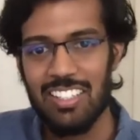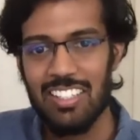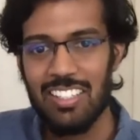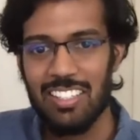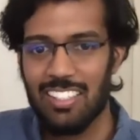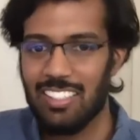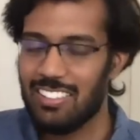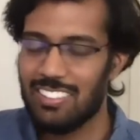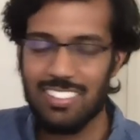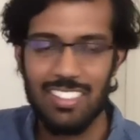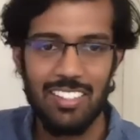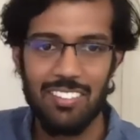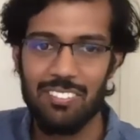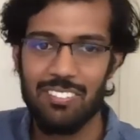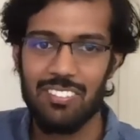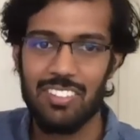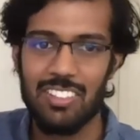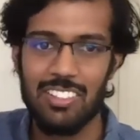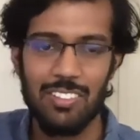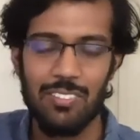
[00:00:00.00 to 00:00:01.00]
it's a
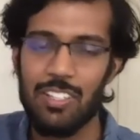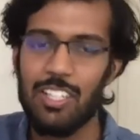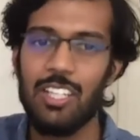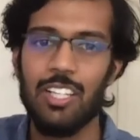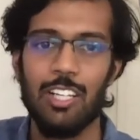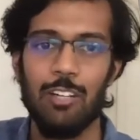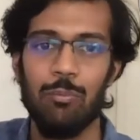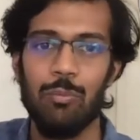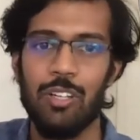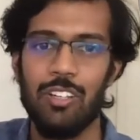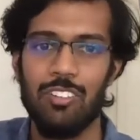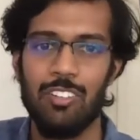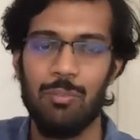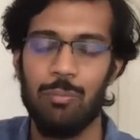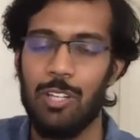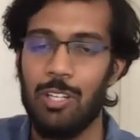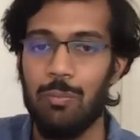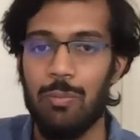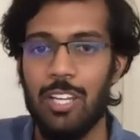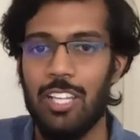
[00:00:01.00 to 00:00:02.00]
very cumbersome
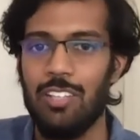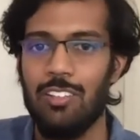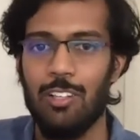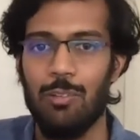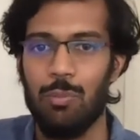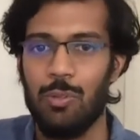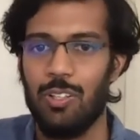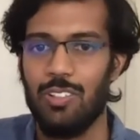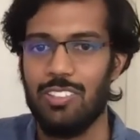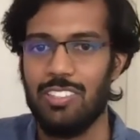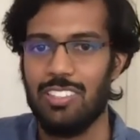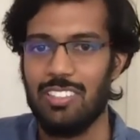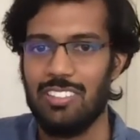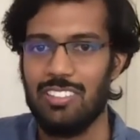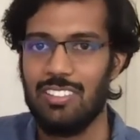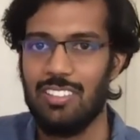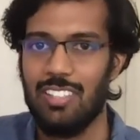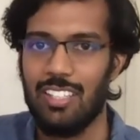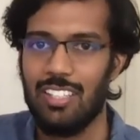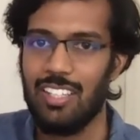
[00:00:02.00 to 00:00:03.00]
and manual
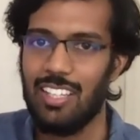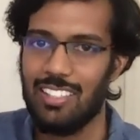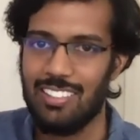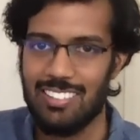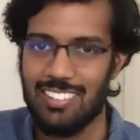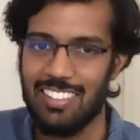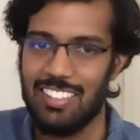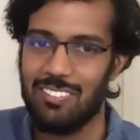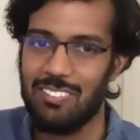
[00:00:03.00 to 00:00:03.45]
process, like as the name